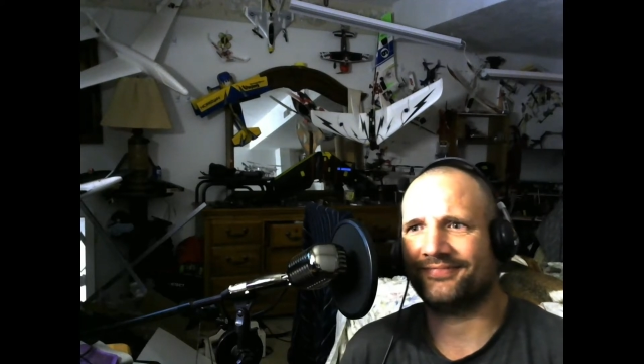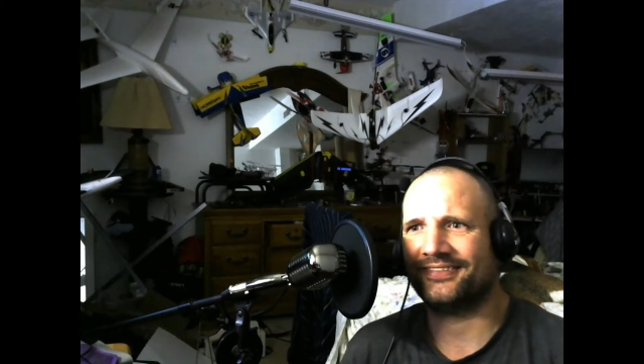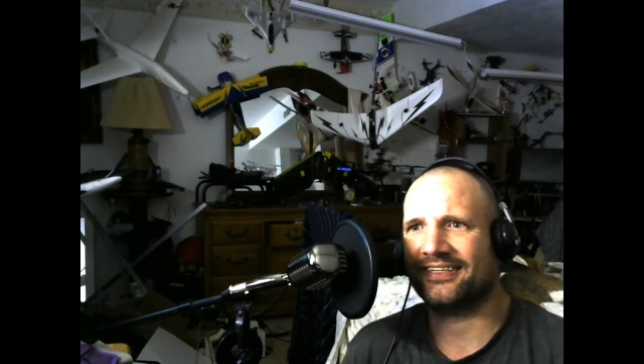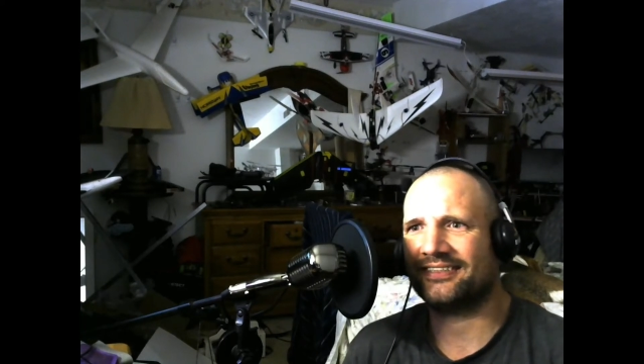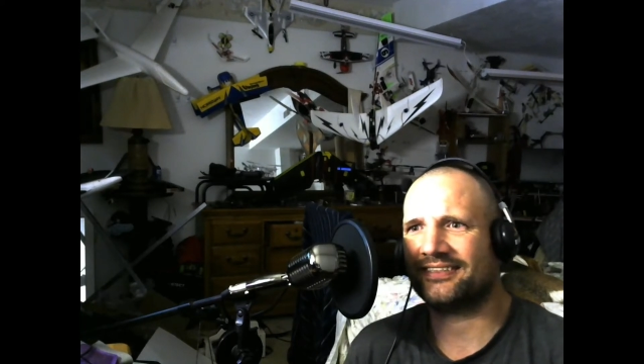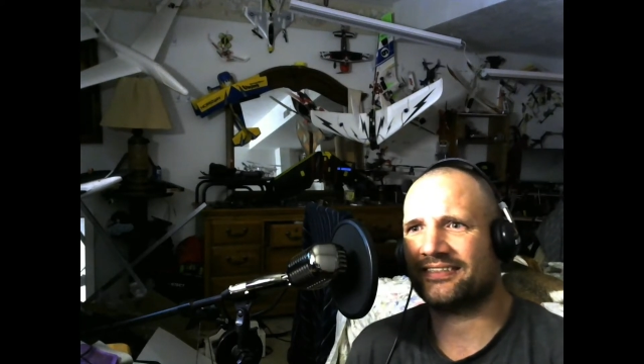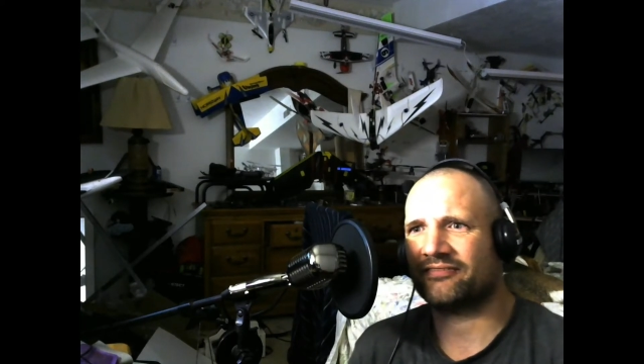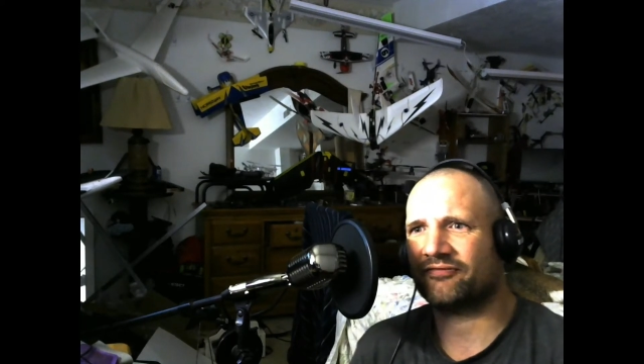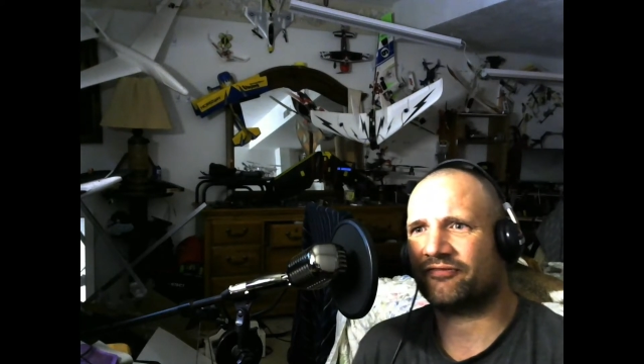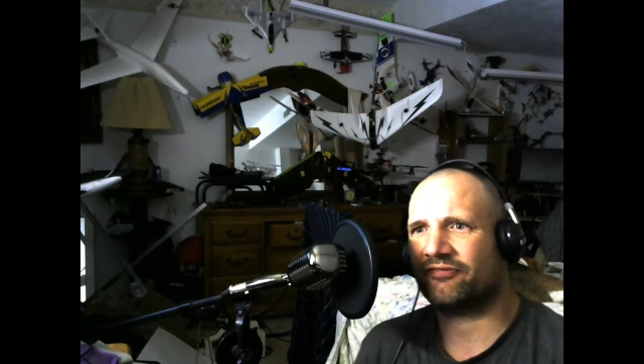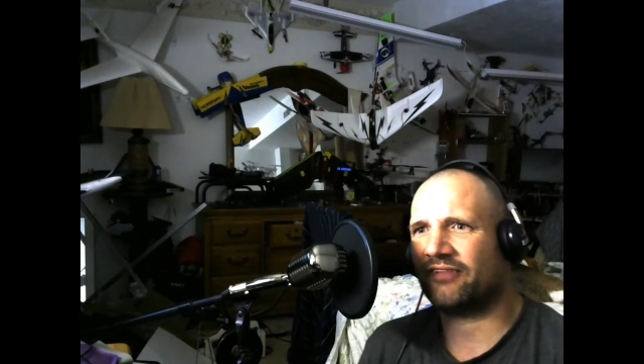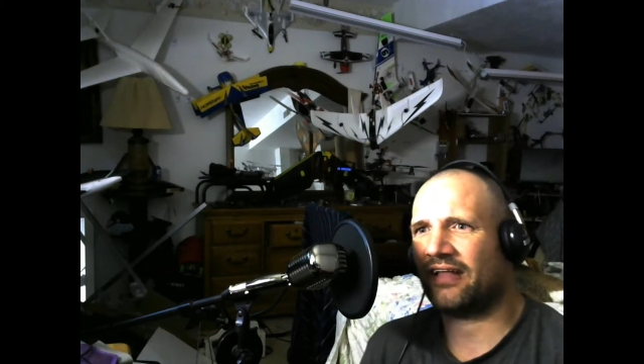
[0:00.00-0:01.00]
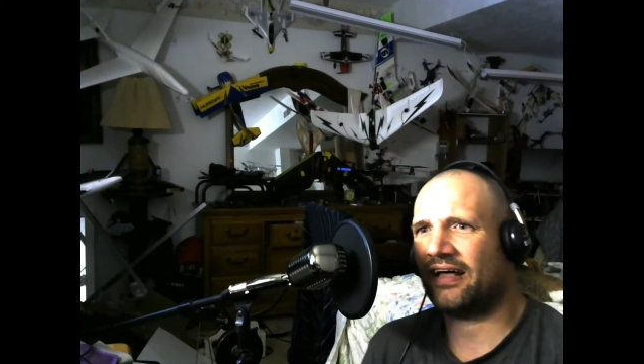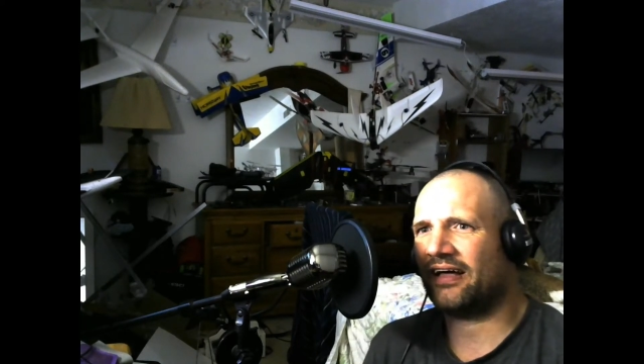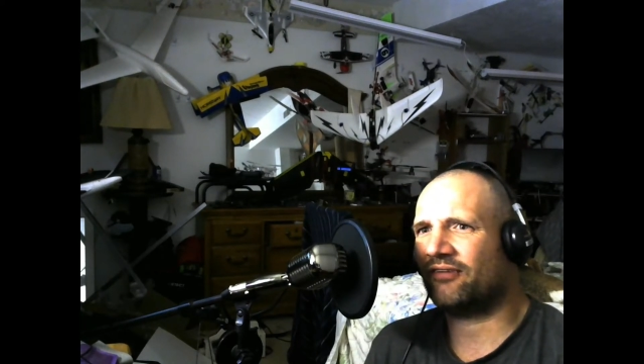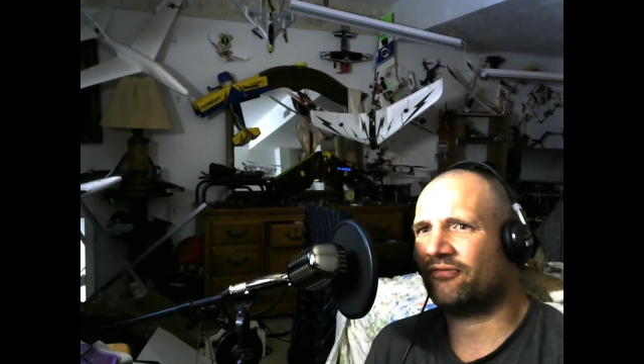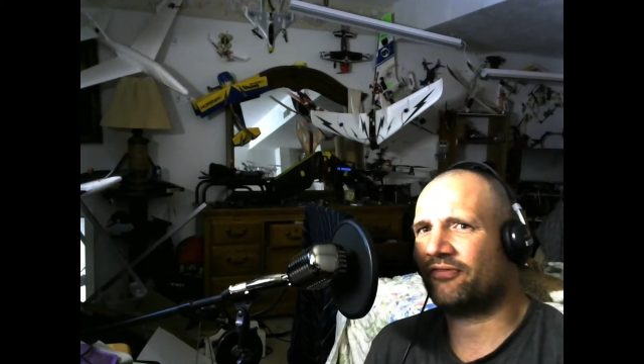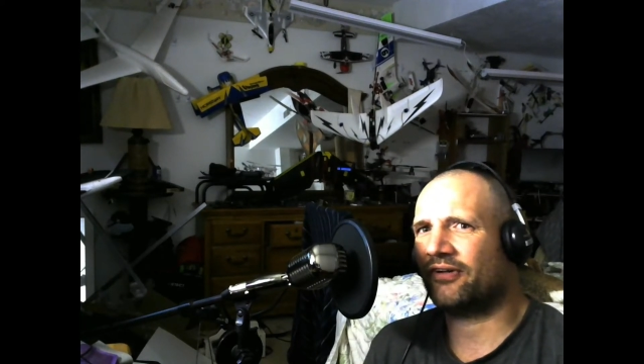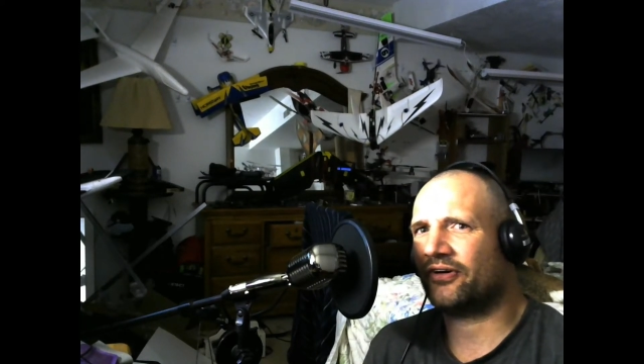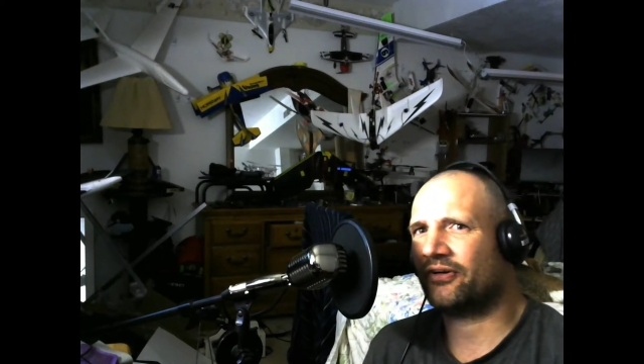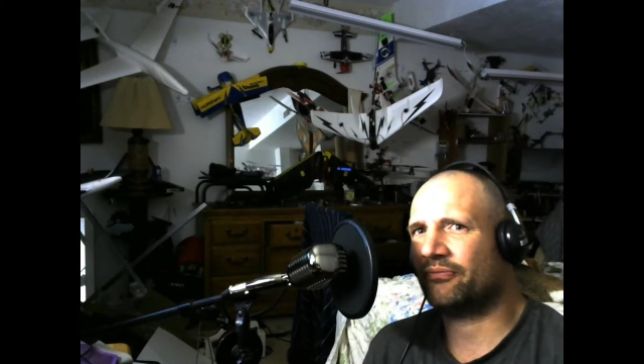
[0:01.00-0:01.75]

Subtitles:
doesn't fly very